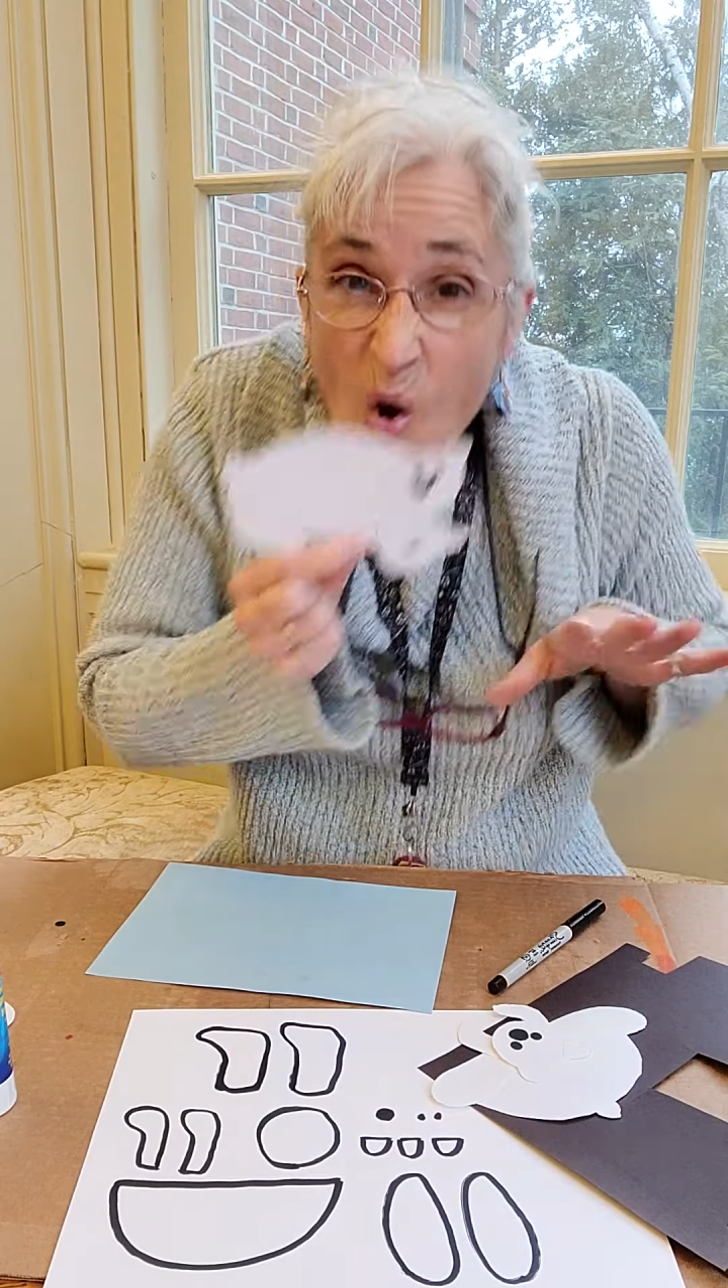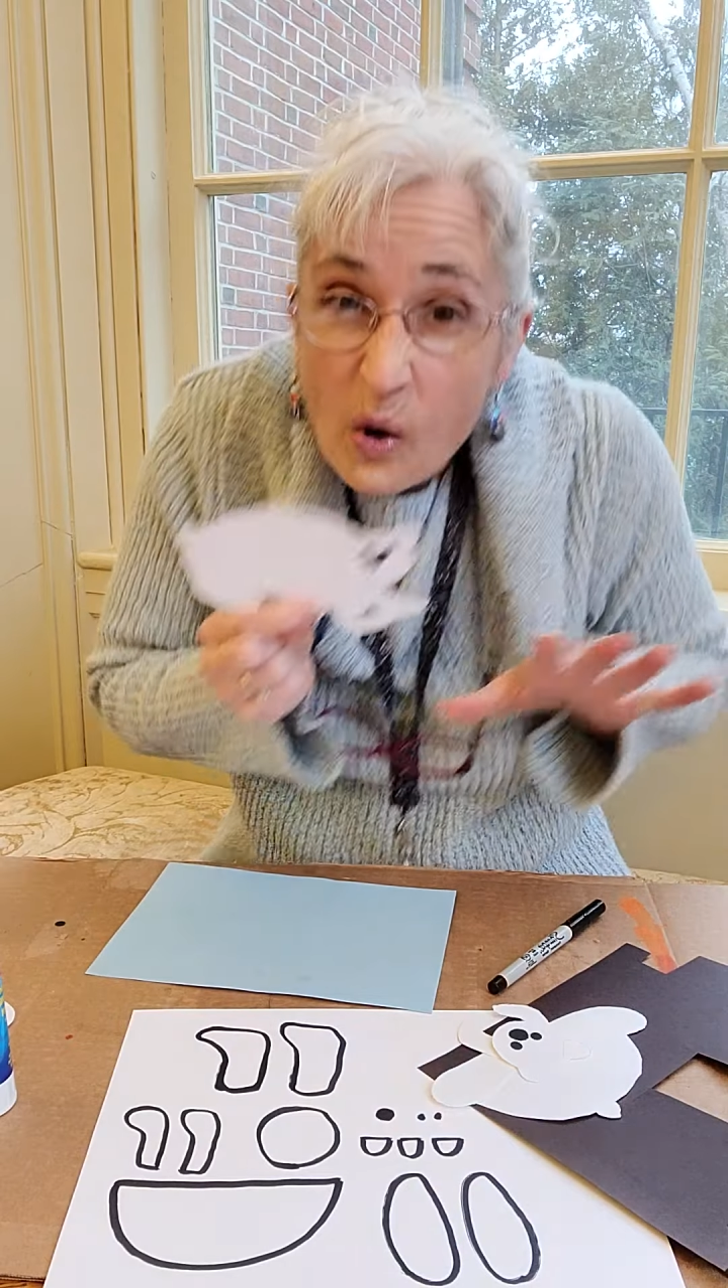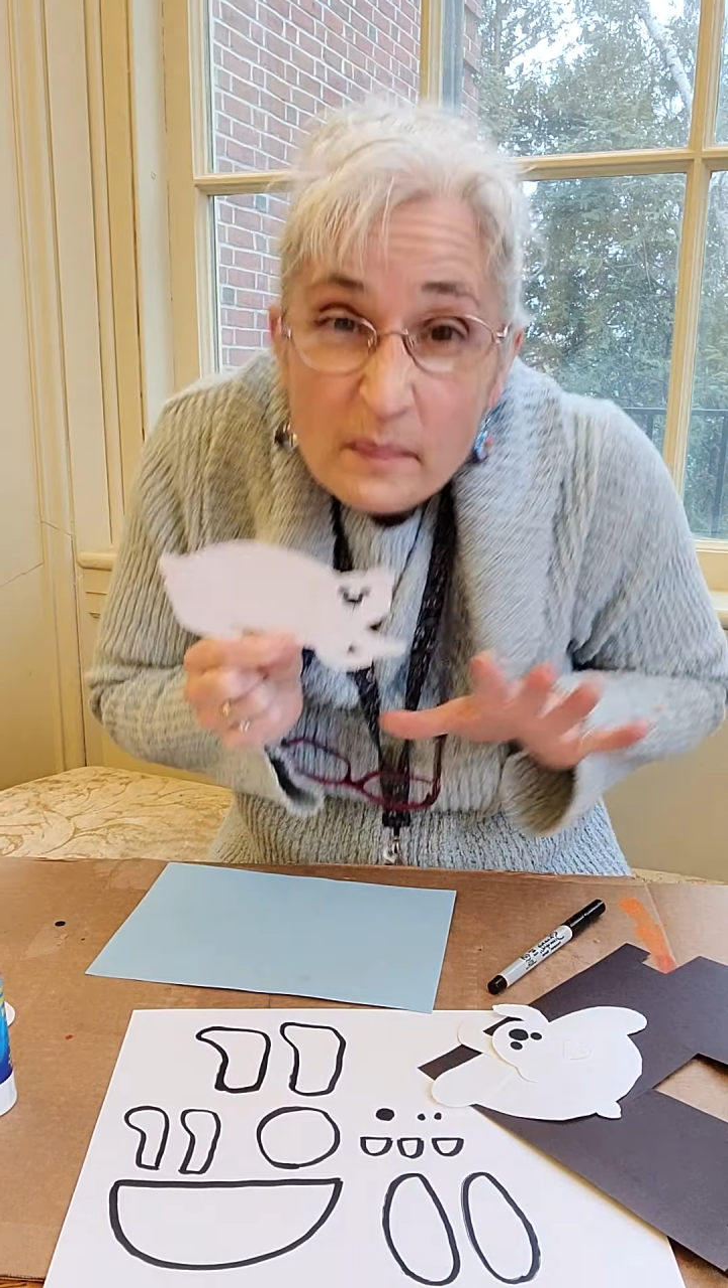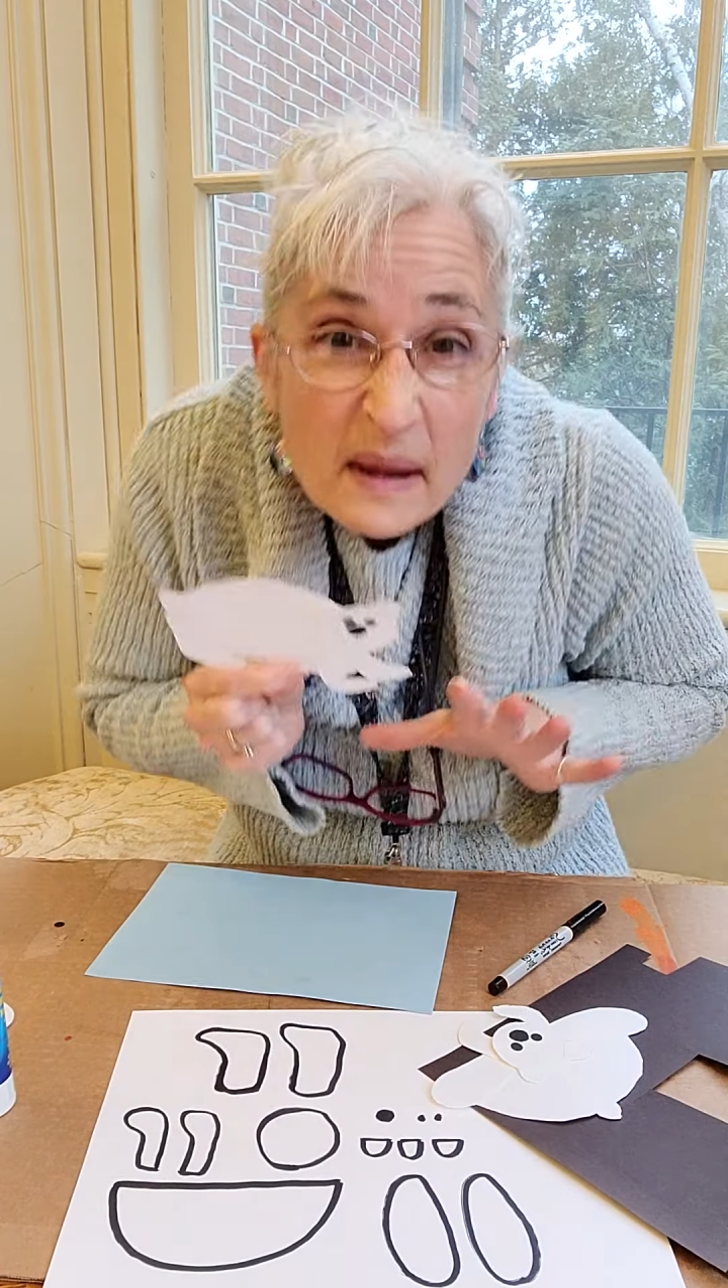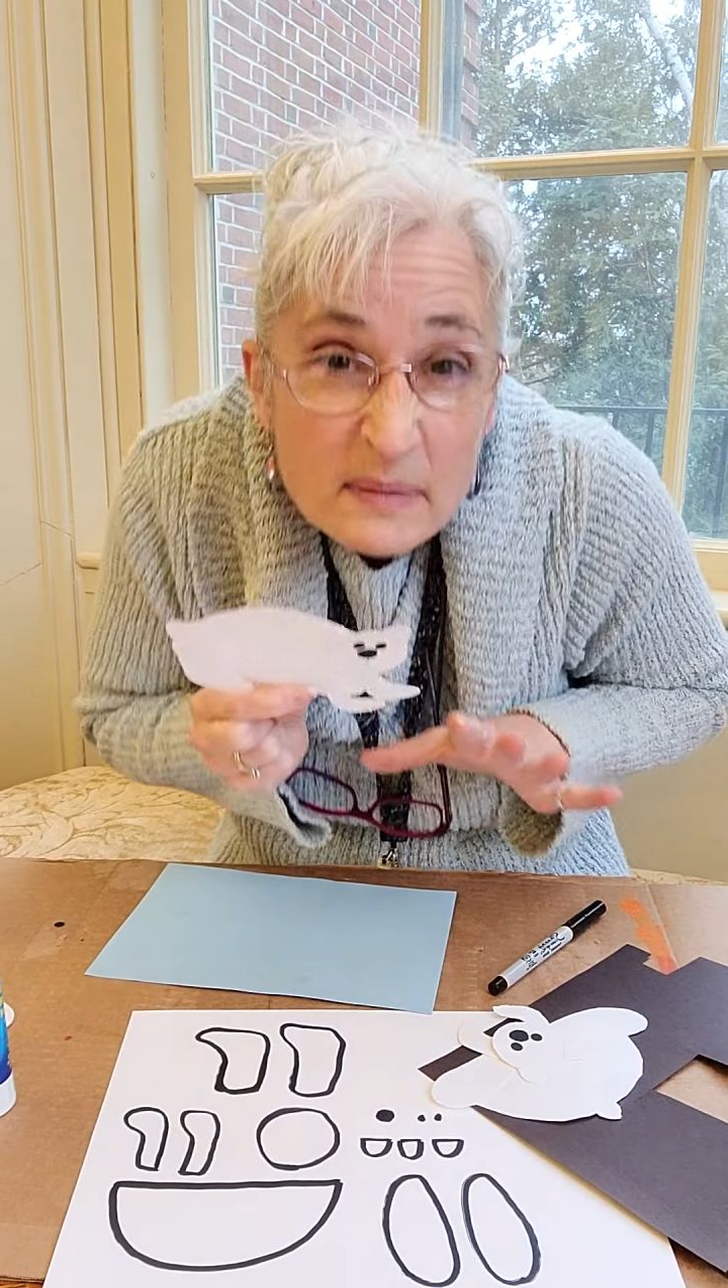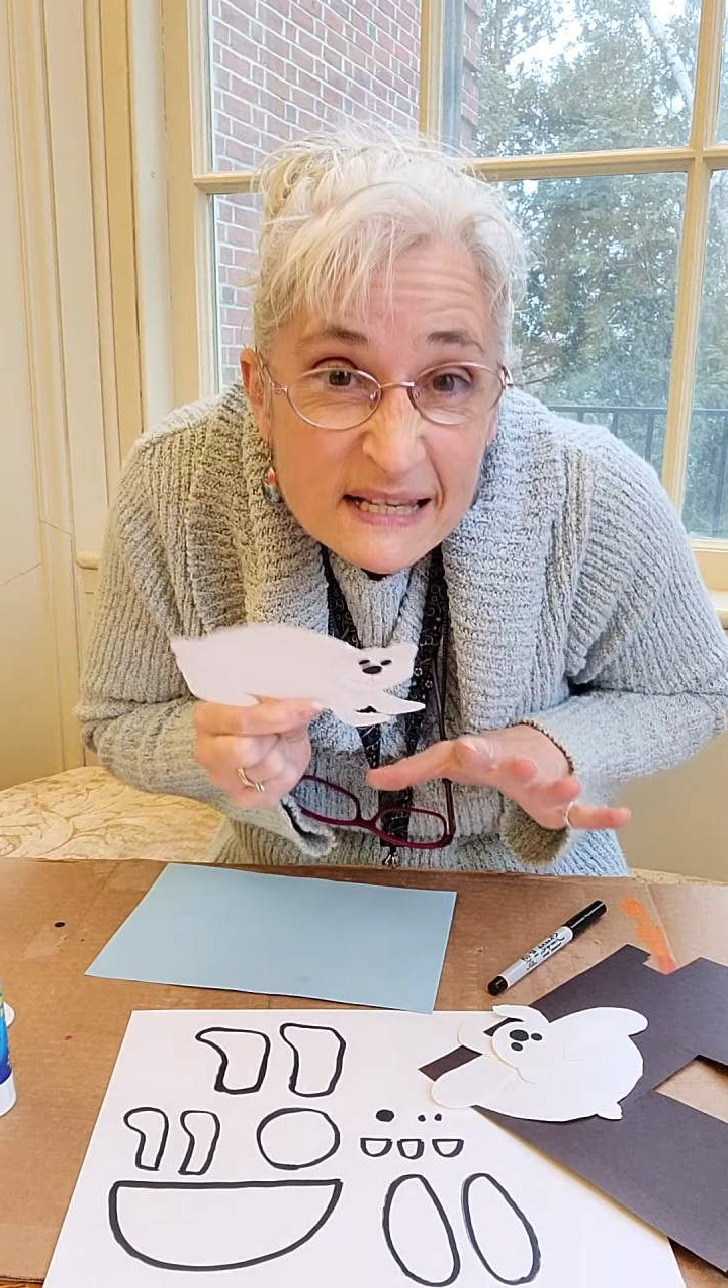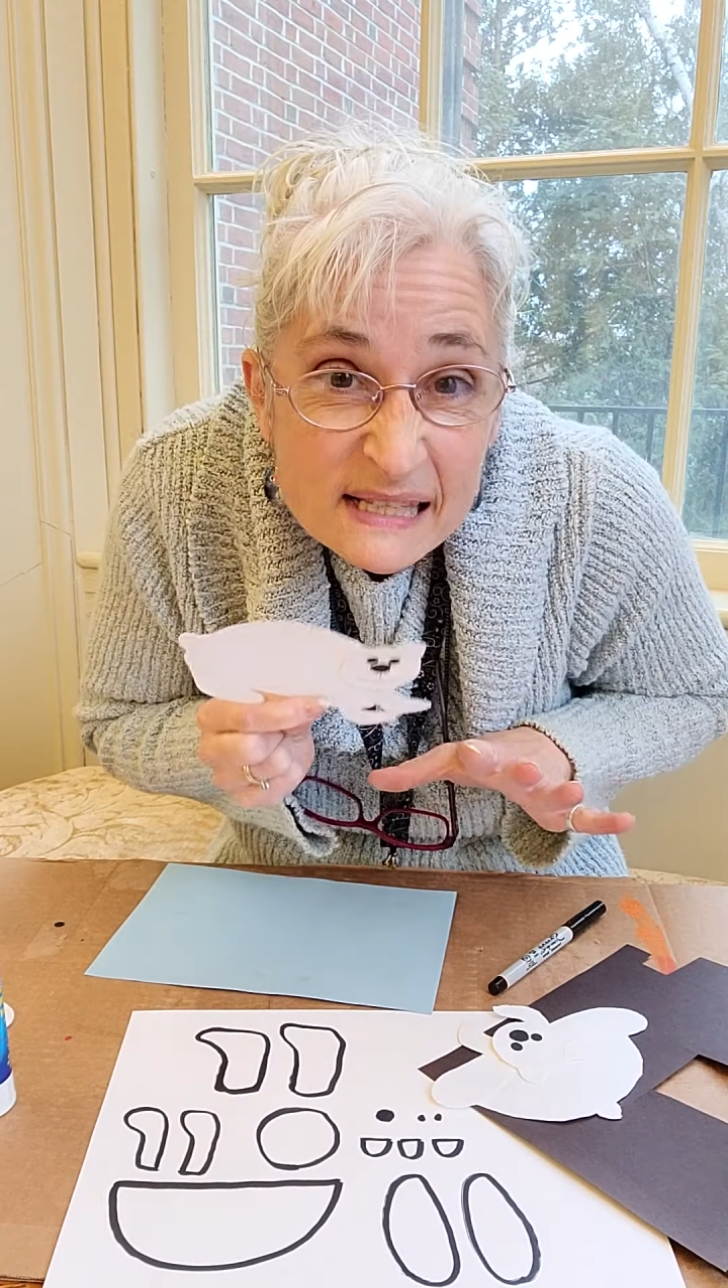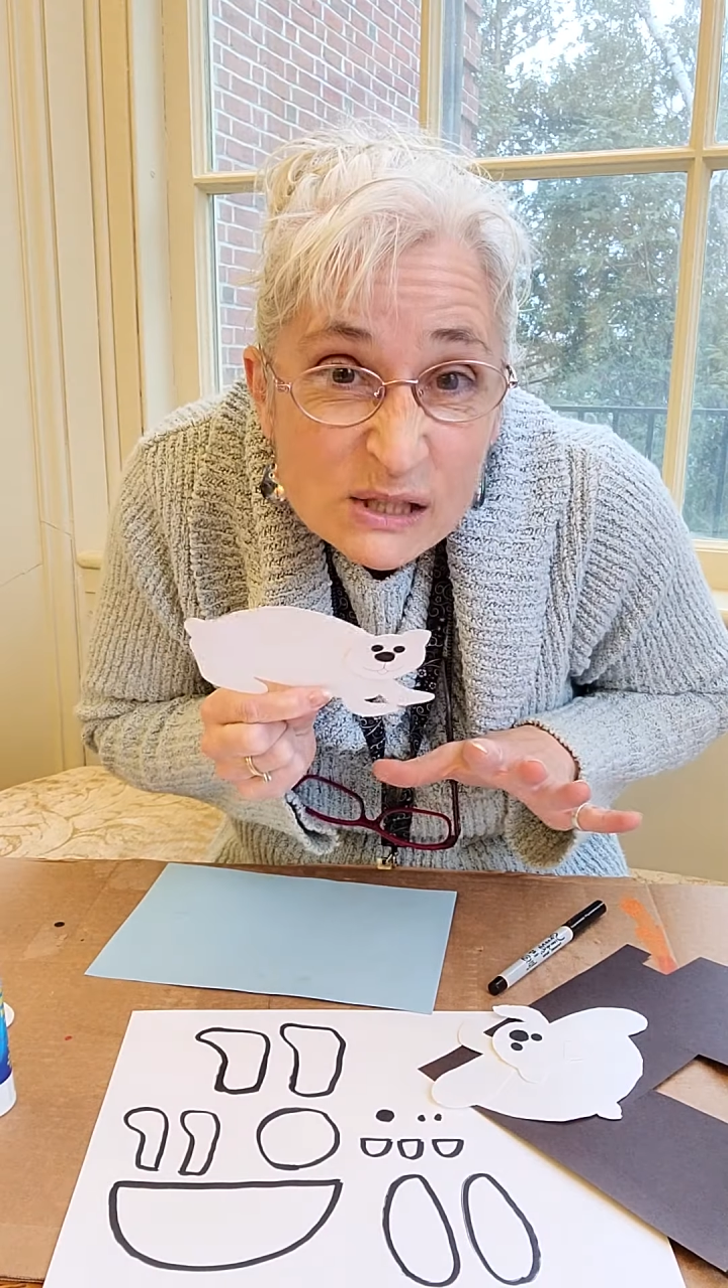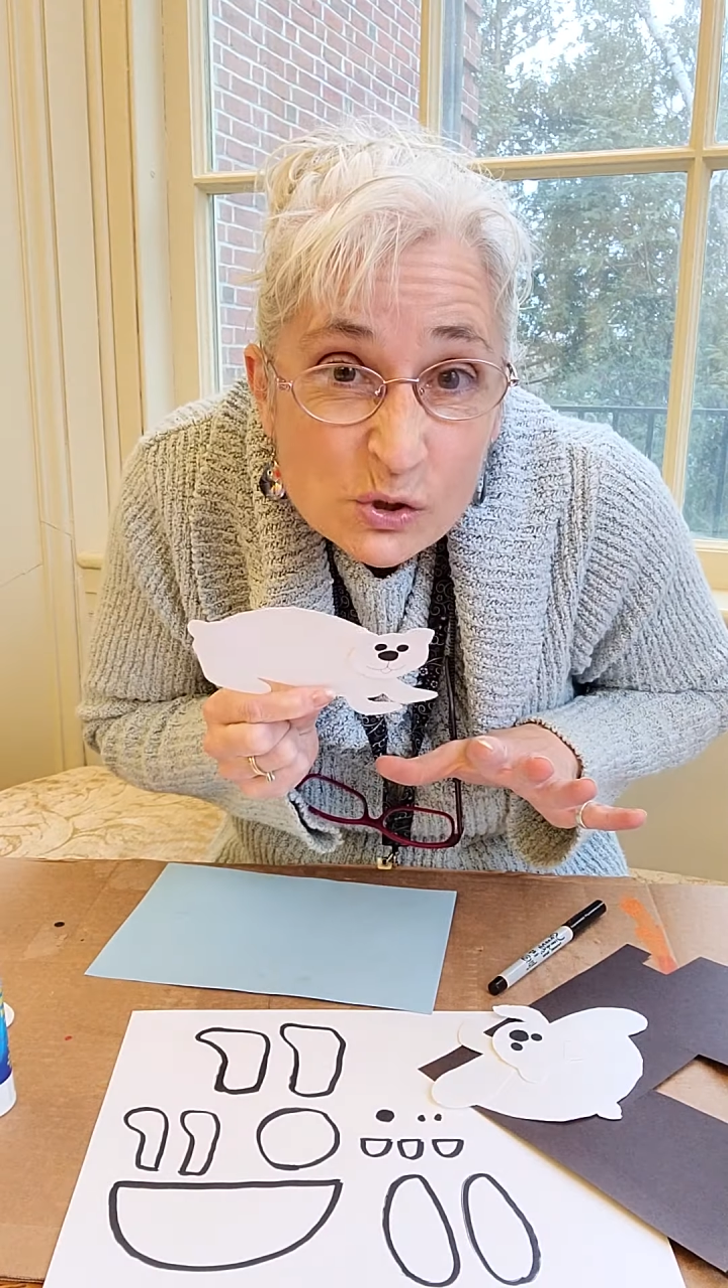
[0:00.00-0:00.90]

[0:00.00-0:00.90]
or maybe he's